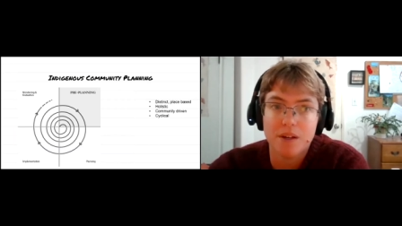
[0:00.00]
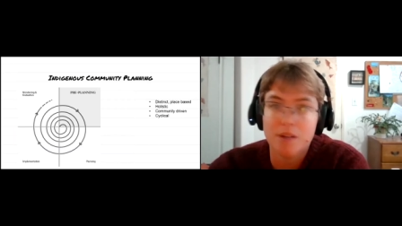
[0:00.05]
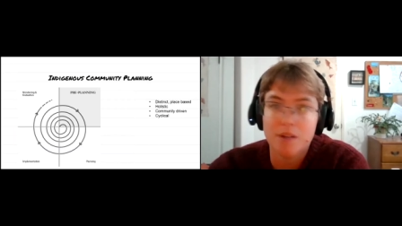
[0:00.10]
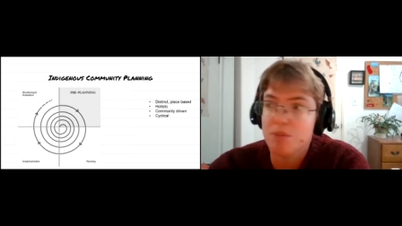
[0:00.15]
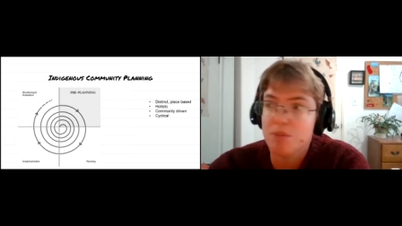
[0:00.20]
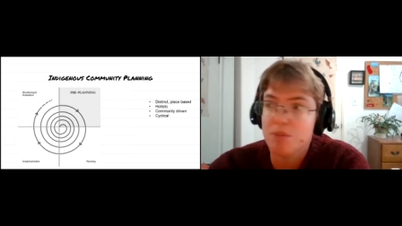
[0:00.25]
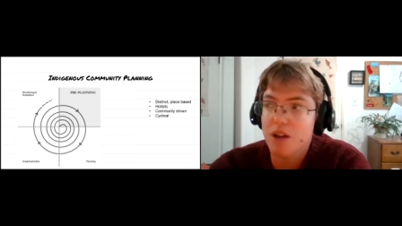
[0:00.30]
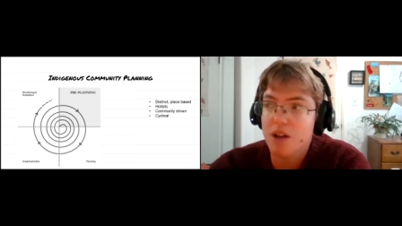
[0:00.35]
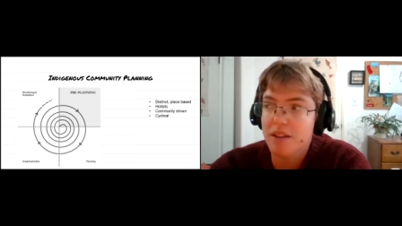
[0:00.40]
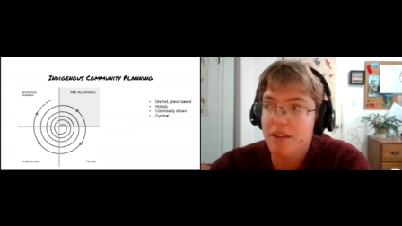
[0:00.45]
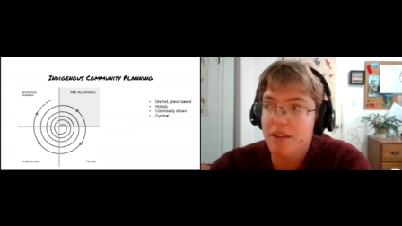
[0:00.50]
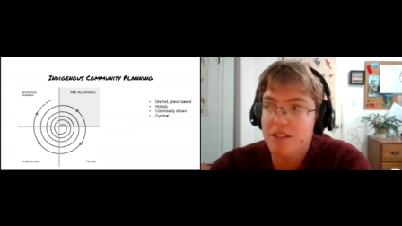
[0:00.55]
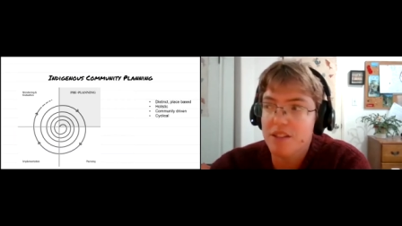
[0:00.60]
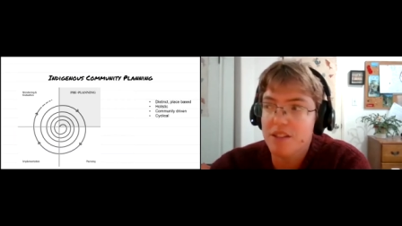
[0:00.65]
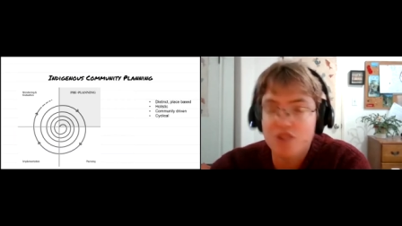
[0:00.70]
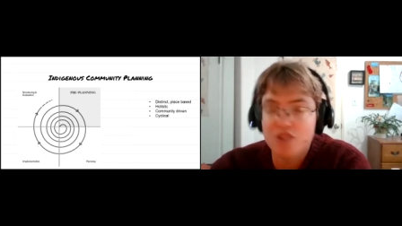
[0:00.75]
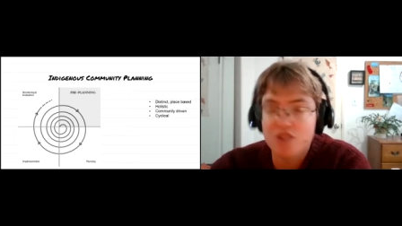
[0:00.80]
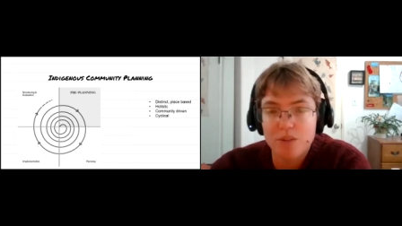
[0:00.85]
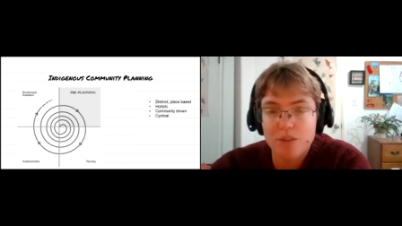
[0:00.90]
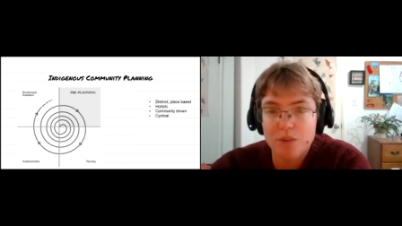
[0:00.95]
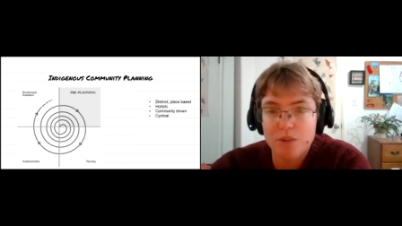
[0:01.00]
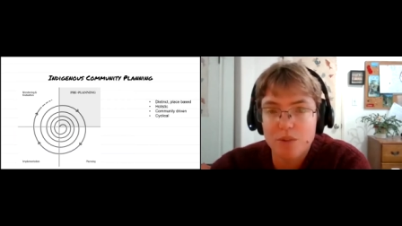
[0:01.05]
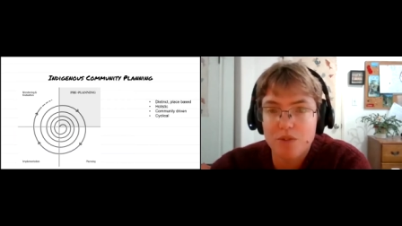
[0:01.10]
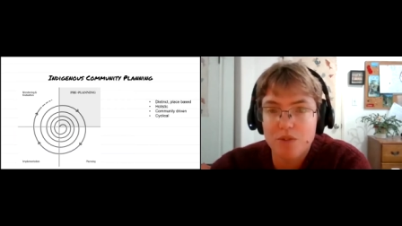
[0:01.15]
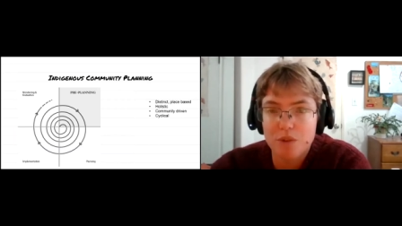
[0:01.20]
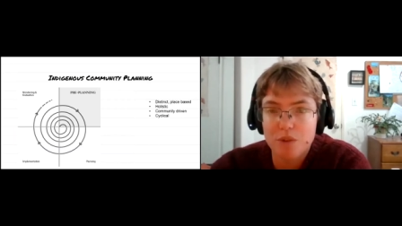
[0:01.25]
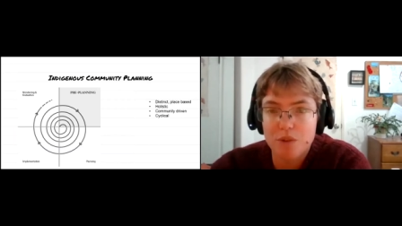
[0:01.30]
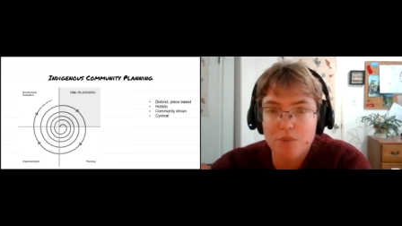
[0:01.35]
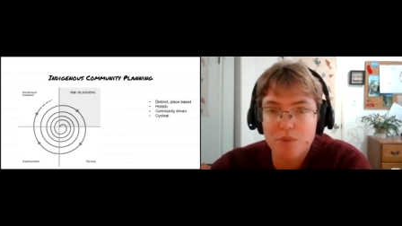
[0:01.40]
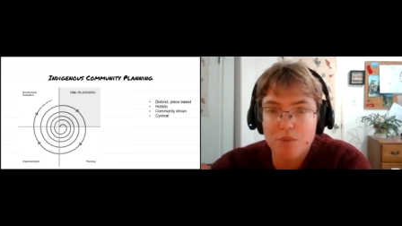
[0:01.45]
Beyond these general
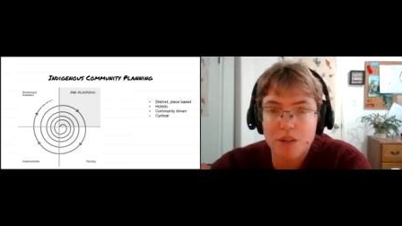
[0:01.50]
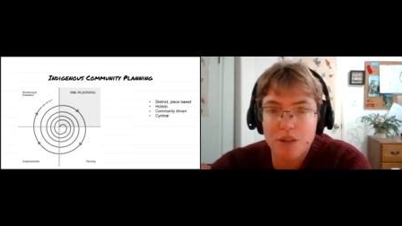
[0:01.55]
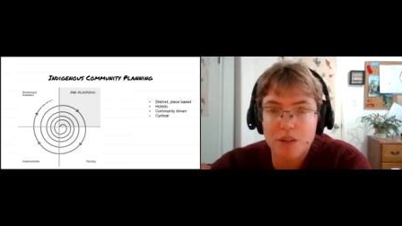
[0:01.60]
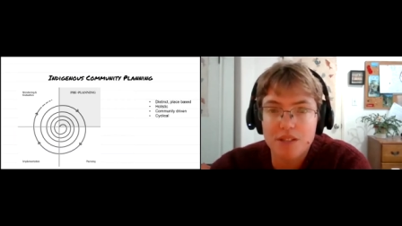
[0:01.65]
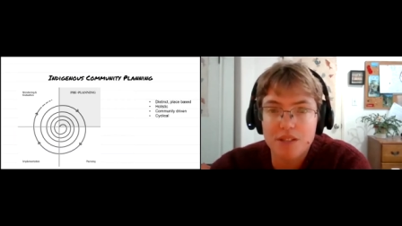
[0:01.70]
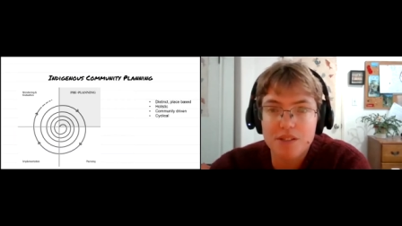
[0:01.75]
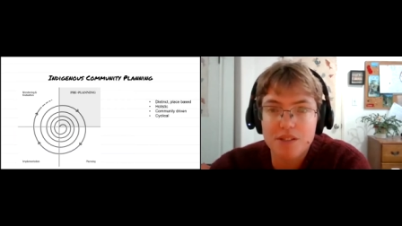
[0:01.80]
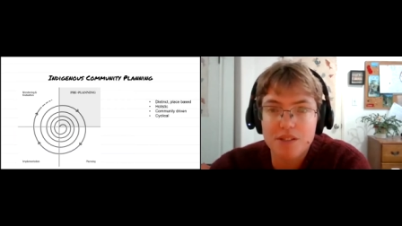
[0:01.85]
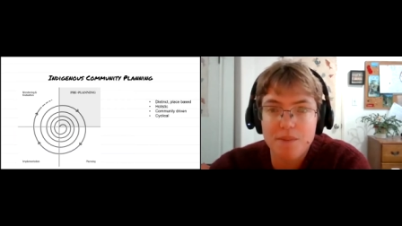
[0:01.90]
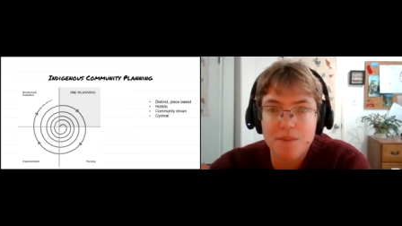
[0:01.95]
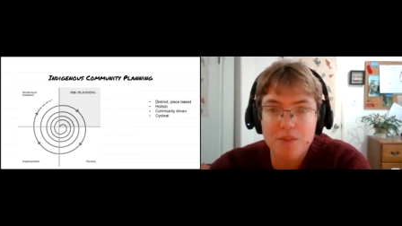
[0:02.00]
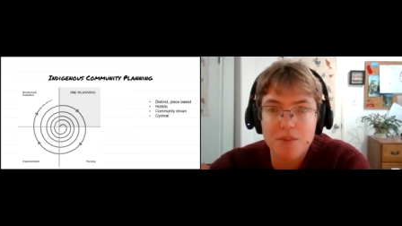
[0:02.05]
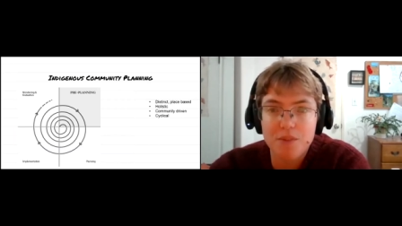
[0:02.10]
4 points,